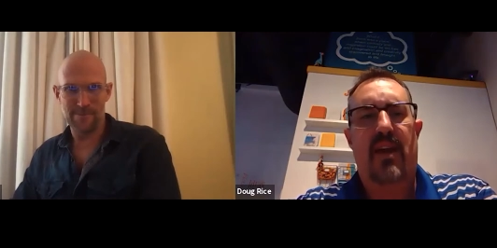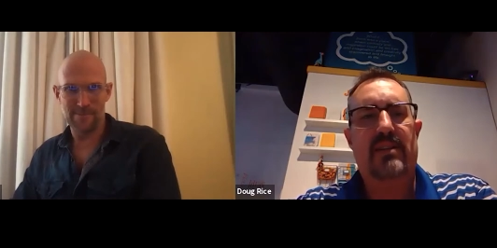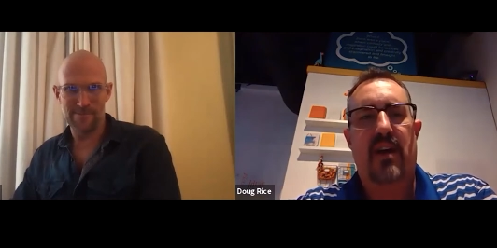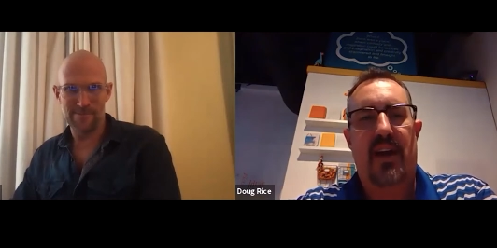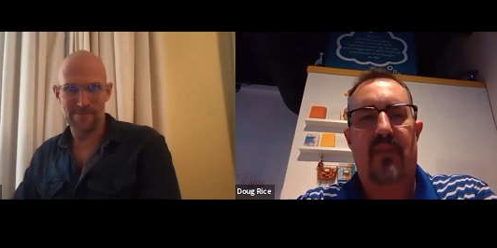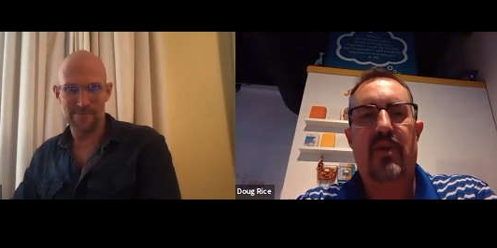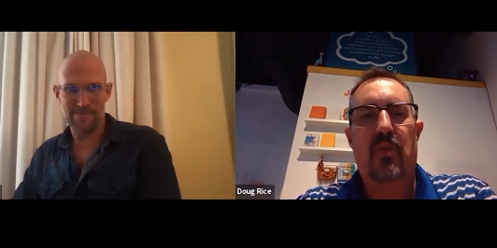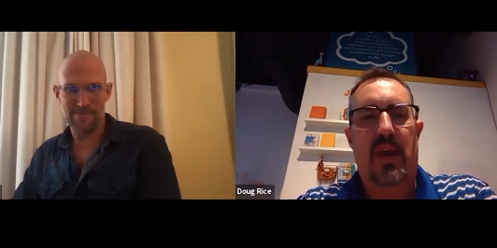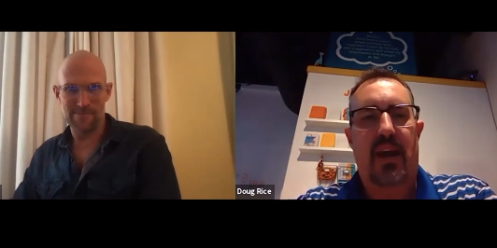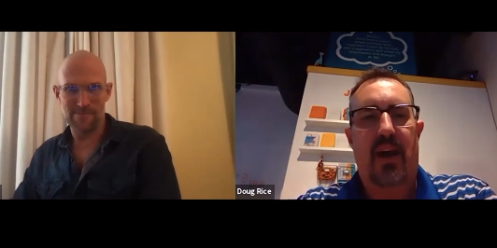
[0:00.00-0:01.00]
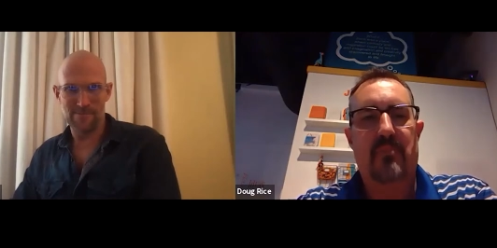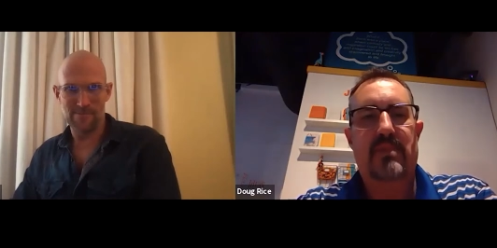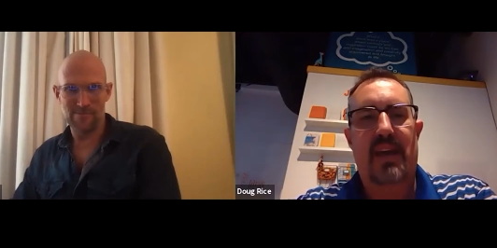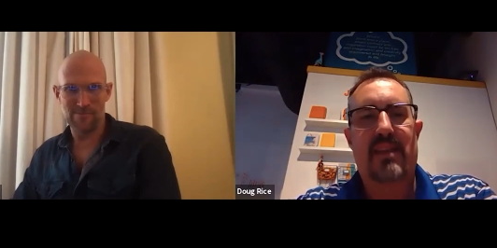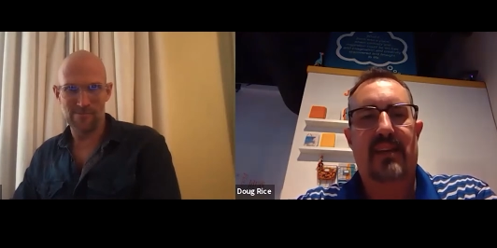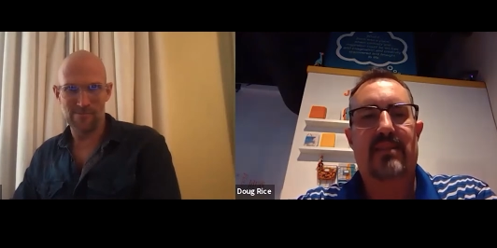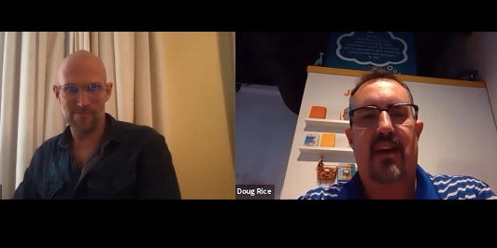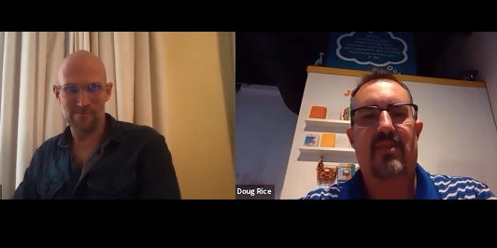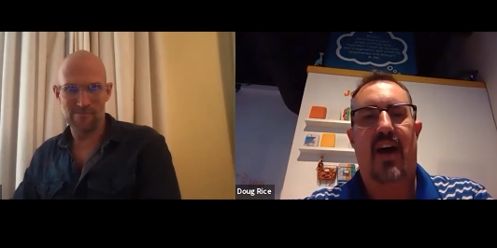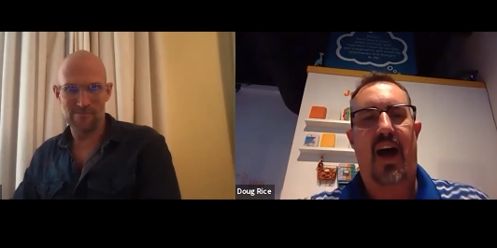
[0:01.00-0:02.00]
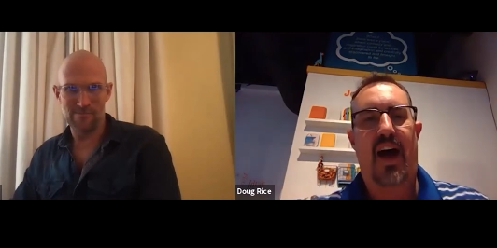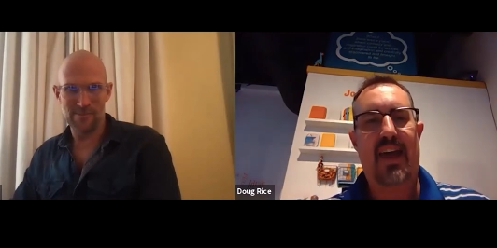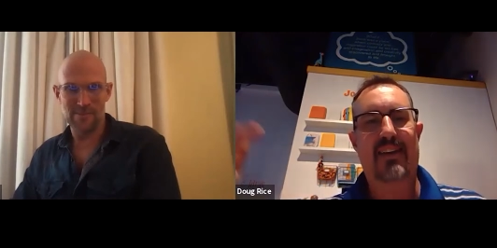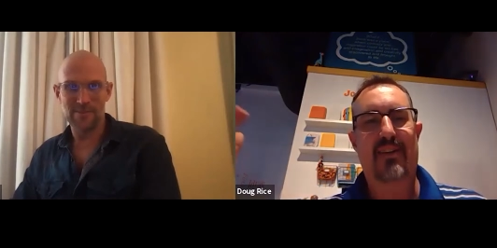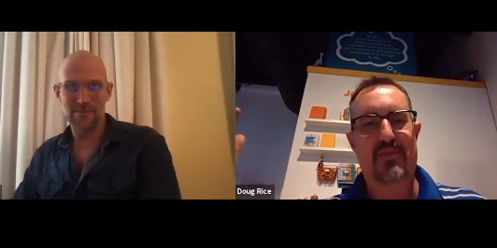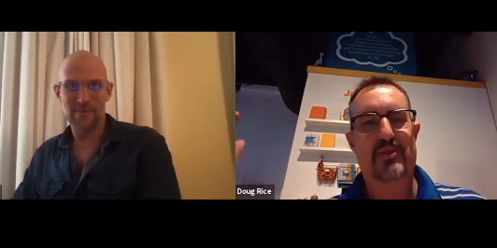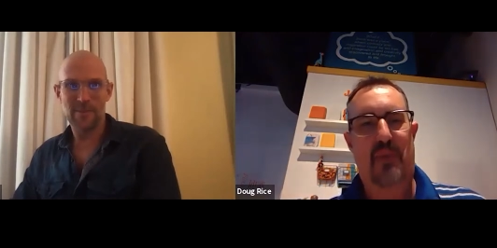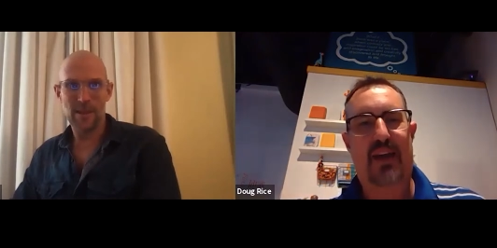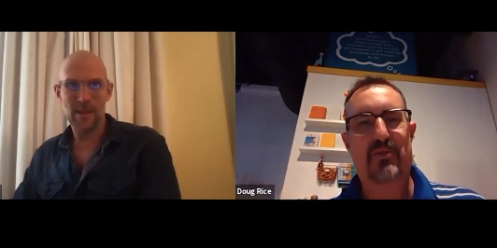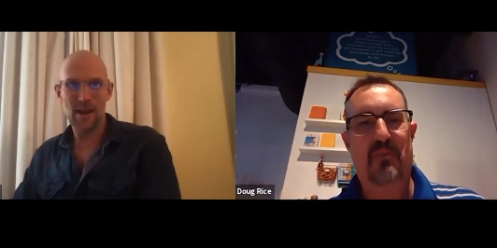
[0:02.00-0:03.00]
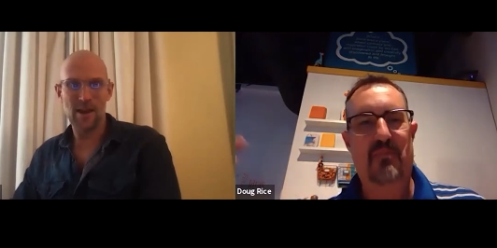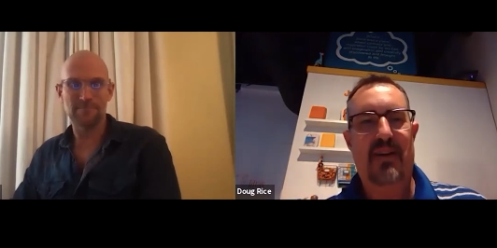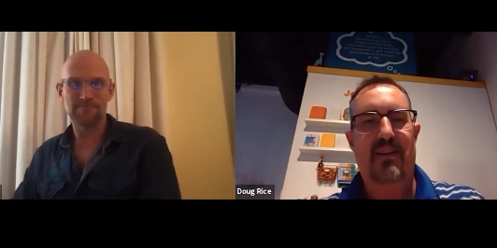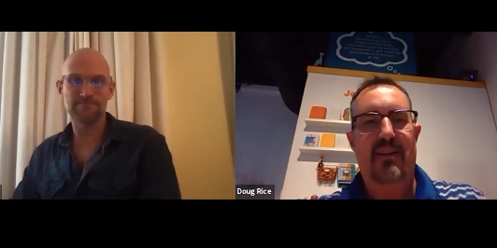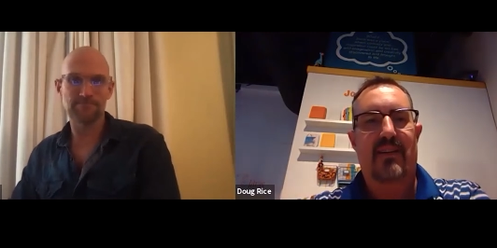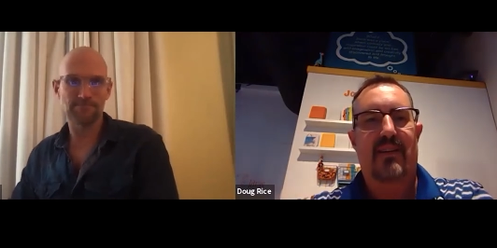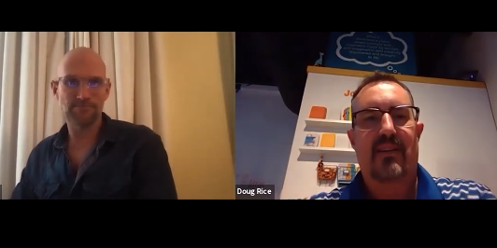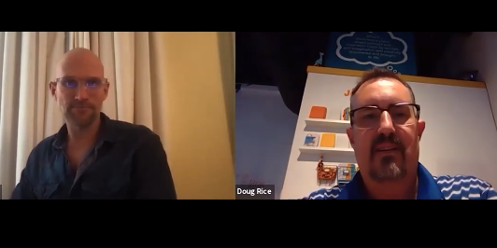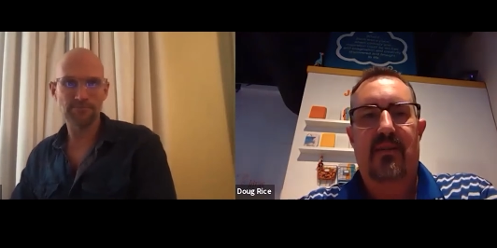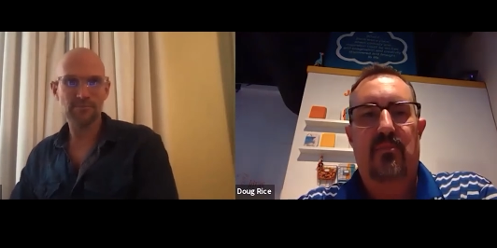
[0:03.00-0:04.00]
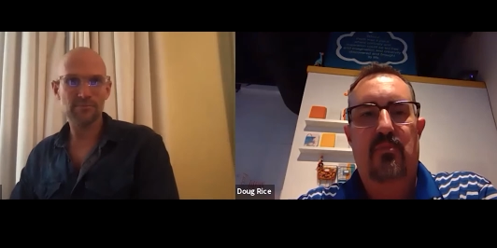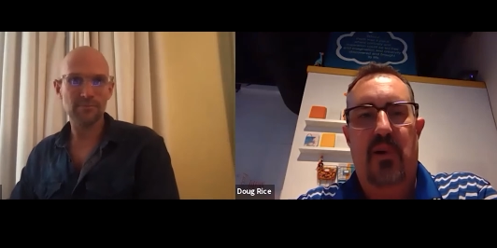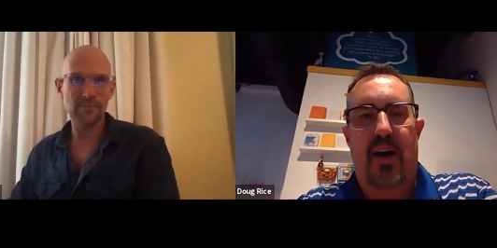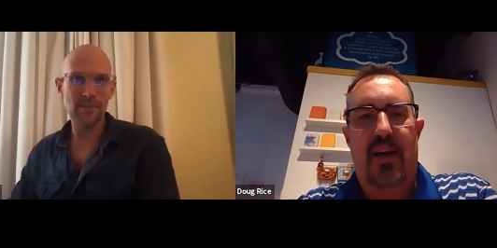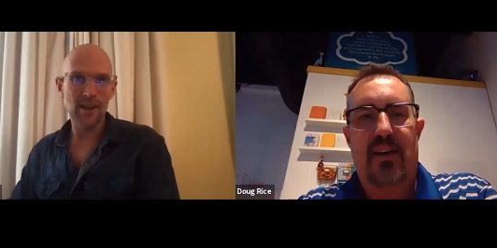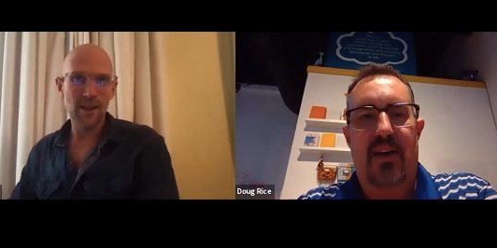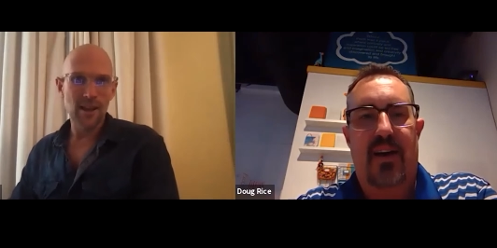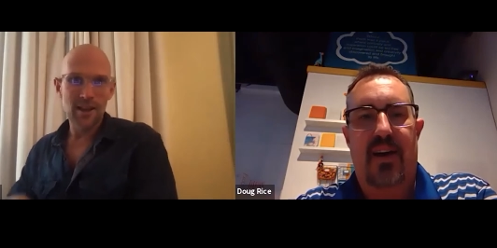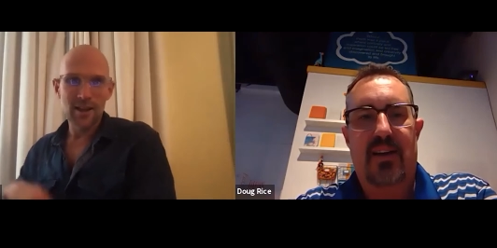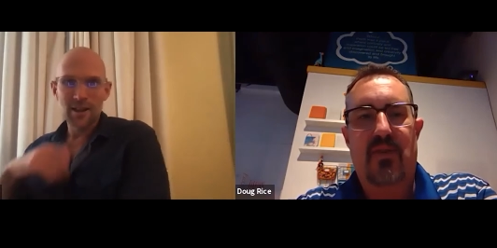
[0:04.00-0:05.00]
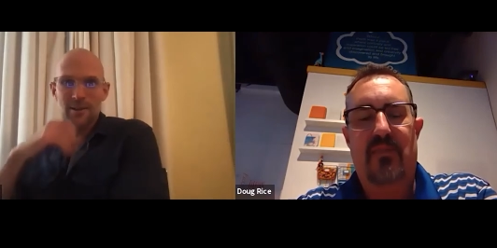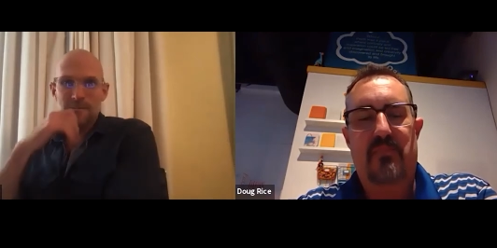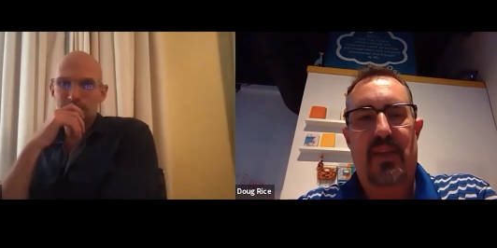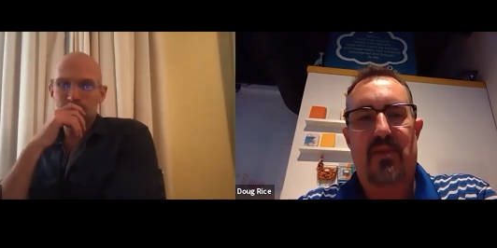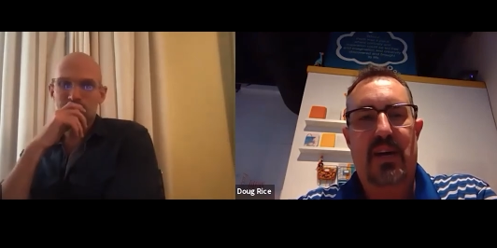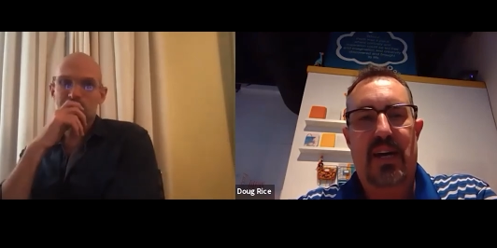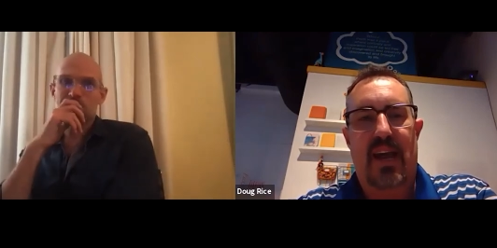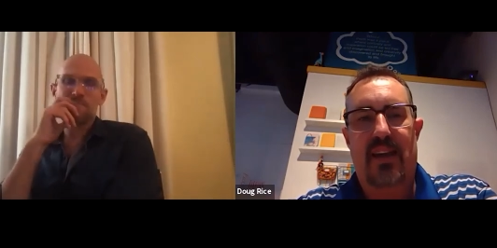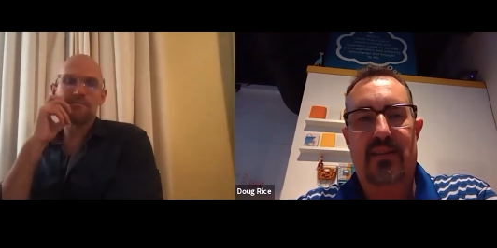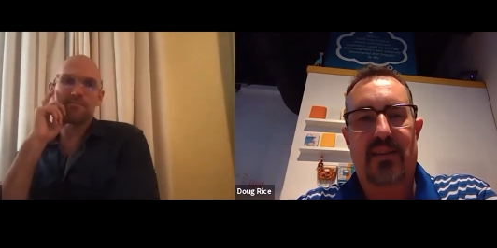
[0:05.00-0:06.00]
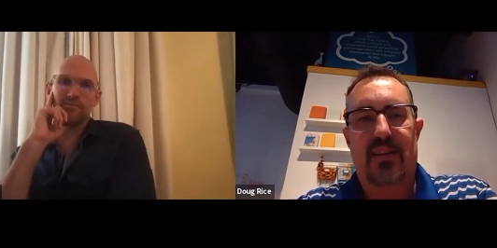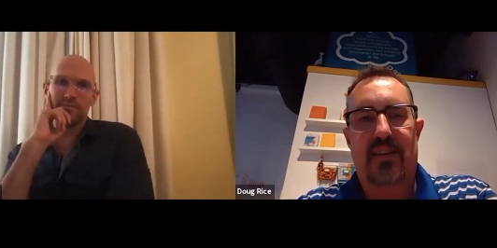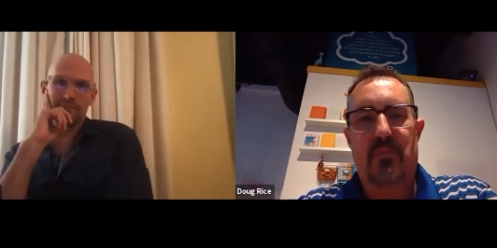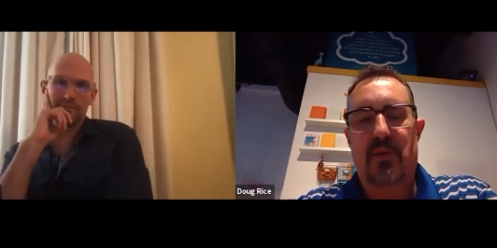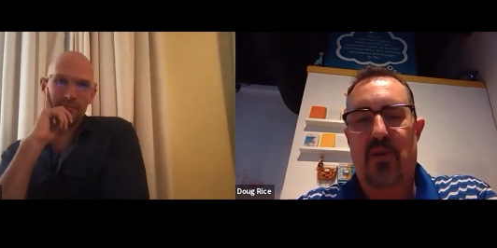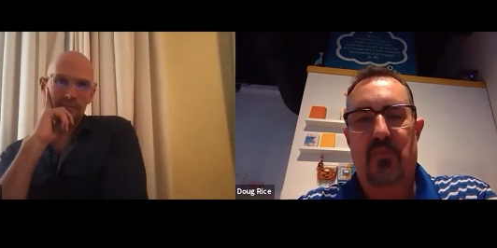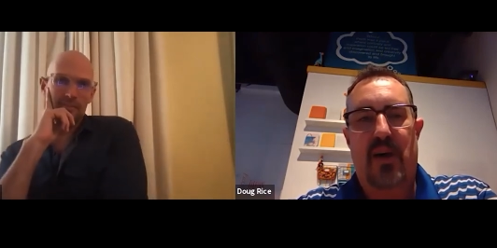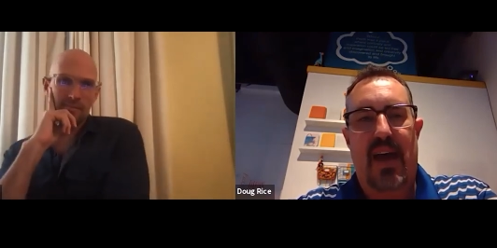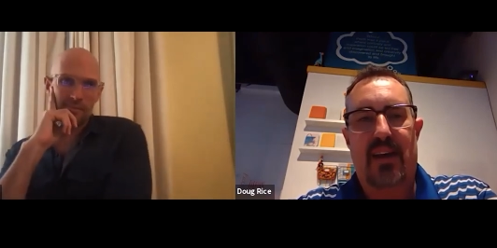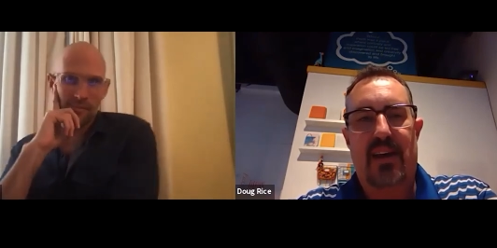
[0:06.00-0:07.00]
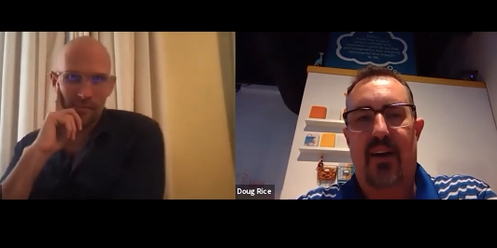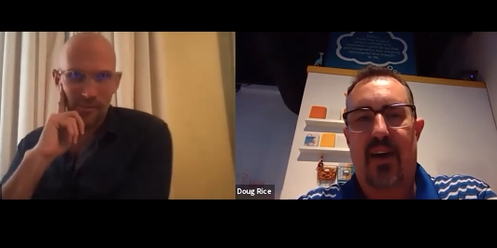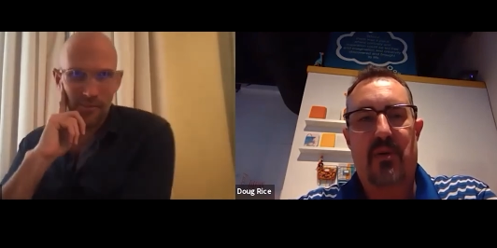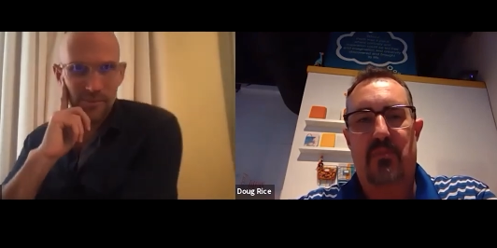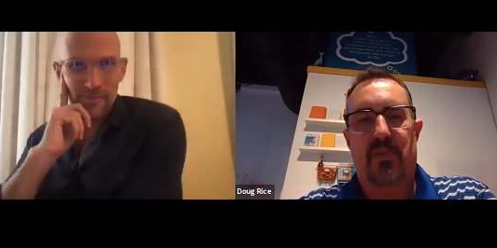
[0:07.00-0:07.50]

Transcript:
Speaker 1: that's not every week. I'm saying that's on the high end of the spectrum. But uh, you give me three days and let me put my head down. I'm a